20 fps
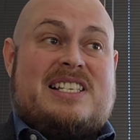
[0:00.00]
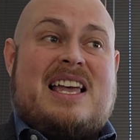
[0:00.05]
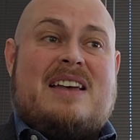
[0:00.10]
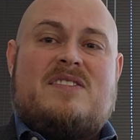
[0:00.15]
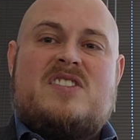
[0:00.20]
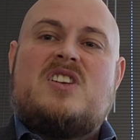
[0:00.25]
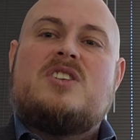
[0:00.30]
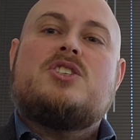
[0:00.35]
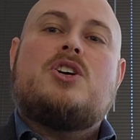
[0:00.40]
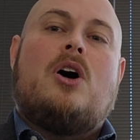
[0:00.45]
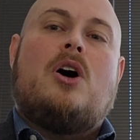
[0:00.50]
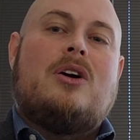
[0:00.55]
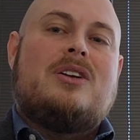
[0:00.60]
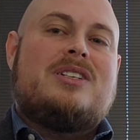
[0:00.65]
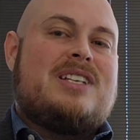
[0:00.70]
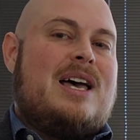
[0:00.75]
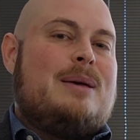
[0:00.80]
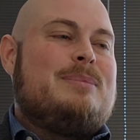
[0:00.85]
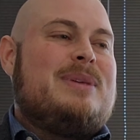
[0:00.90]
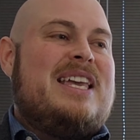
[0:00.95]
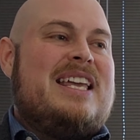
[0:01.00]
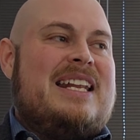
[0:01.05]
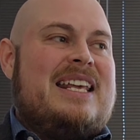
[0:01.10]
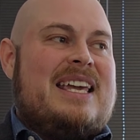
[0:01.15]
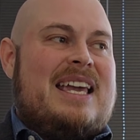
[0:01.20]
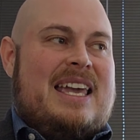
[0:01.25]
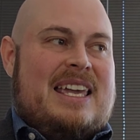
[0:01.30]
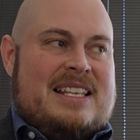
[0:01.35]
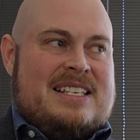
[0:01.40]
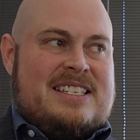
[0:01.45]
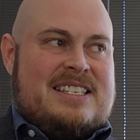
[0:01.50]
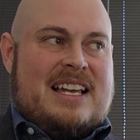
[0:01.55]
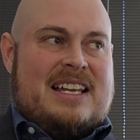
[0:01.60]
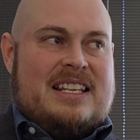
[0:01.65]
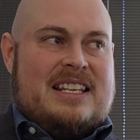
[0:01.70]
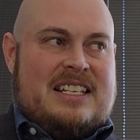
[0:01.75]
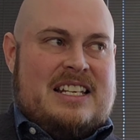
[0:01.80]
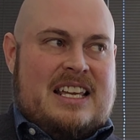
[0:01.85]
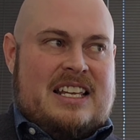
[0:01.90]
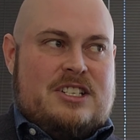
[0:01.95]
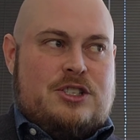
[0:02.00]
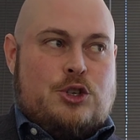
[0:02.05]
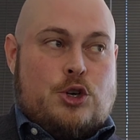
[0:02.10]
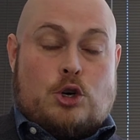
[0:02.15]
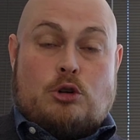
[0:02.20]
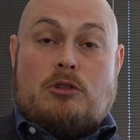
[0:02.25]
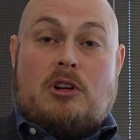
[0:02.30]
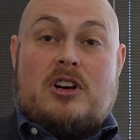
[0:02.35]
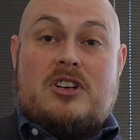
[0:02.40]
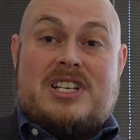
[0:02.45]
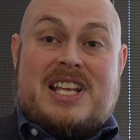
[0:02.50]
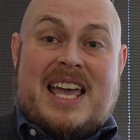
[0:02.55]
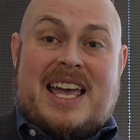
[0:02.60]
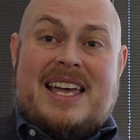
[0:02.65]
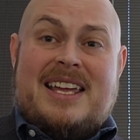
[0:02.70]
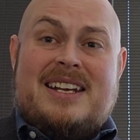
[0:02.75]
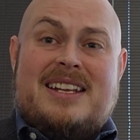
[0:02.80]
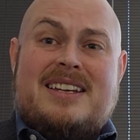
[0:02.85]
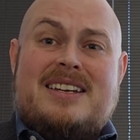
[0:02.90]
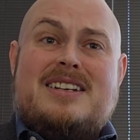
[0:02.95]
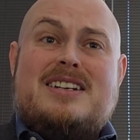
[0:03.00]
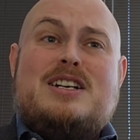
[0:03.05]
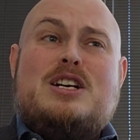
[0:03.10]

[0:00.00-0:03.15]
have such a hard time getting inside of the juror's head,